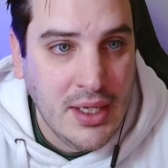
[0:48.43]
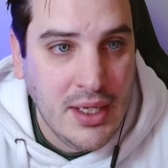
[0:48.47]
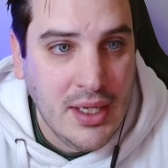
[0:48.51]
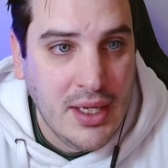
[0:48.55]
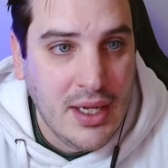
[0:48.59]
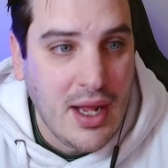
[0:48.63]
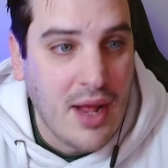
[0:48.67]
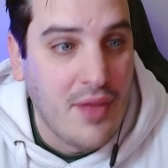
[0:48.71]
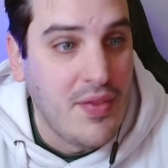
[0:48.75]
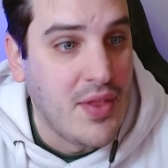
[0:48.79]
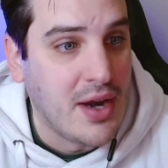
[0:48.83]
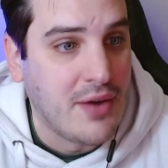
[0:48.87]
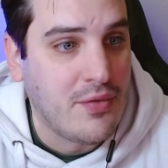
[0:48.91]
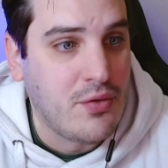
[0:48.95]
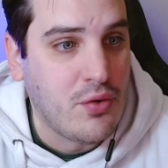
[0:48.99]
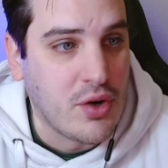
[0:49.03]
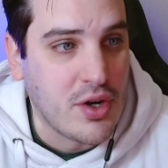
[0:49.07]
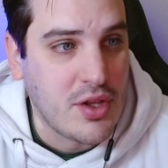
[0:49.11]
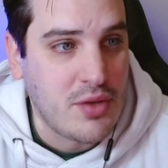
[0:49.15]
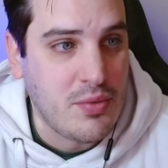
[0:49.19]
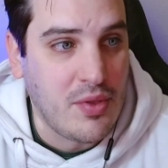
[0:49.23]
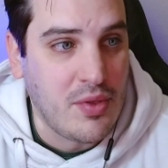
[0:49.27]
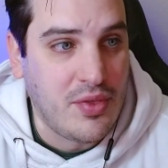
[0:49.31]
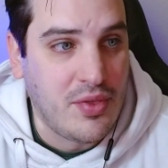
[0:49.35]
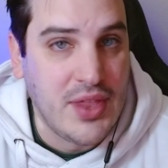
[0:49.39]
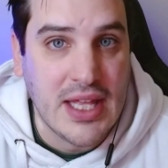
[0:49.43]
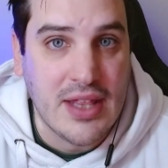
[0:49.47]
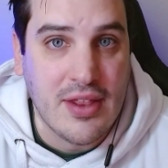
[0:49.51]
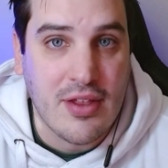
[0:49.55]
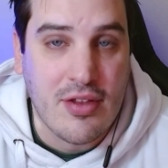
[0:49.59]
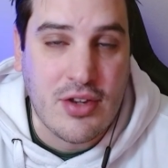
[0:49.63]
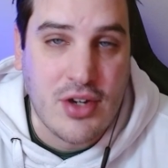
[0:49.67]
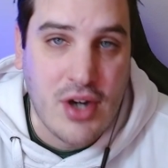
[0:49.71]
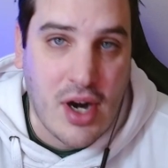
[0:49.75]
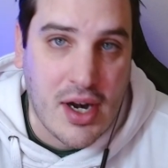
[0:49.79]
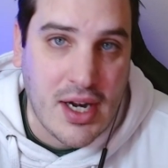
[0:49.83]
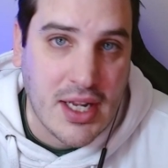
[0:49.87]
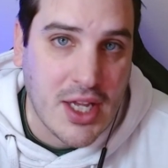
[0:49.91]
And then, of course, with the
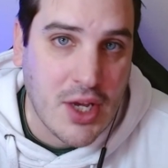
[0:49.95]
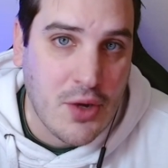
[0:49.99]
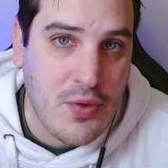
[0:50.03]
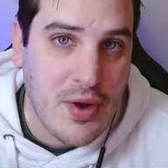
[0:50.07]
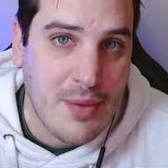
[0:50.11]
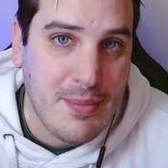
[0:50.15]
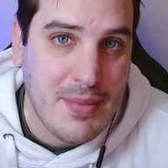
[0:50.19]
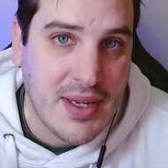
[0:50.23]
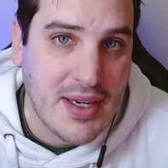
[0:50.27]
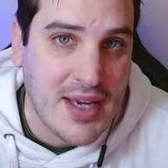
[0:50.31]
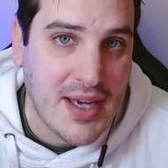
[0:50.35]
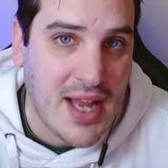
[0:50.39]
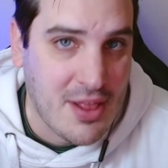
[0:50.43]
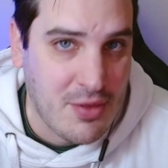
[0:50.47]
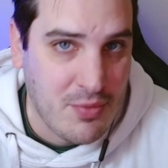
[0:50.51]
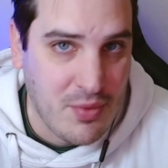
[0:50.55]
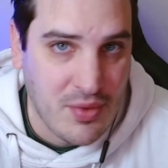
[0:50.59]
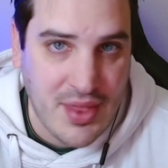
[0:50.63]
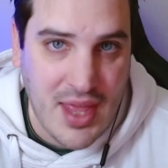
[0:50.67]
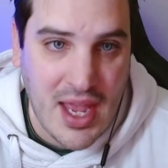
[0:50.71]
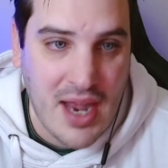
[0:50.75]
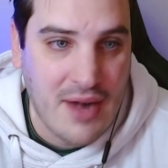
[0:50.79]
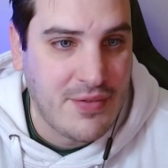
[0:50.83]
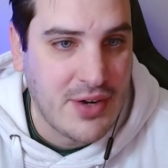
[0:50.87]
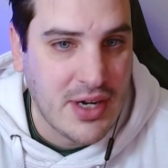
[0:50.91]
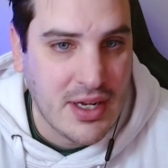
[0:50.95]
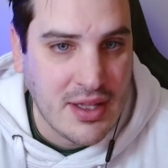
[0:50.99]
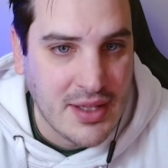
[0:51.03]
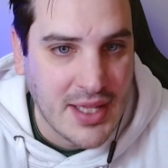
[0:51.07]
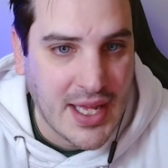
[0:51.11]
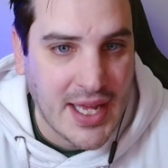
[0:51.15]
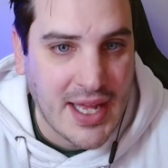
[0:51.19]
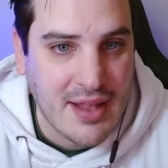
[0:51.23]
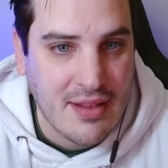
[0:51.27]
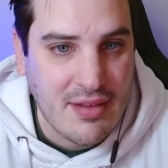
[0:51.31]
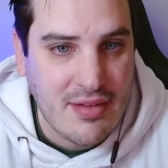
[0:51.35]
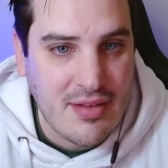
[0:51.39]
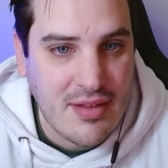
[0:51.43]
starting equipment, as with every
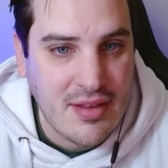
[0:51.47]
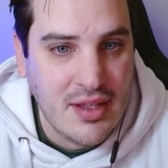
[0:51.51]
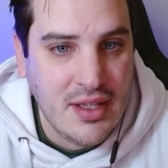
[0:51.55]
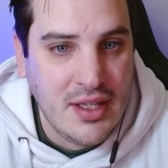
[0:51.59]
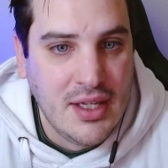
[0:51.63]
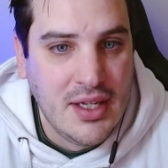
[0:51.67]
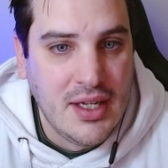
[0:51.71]
class,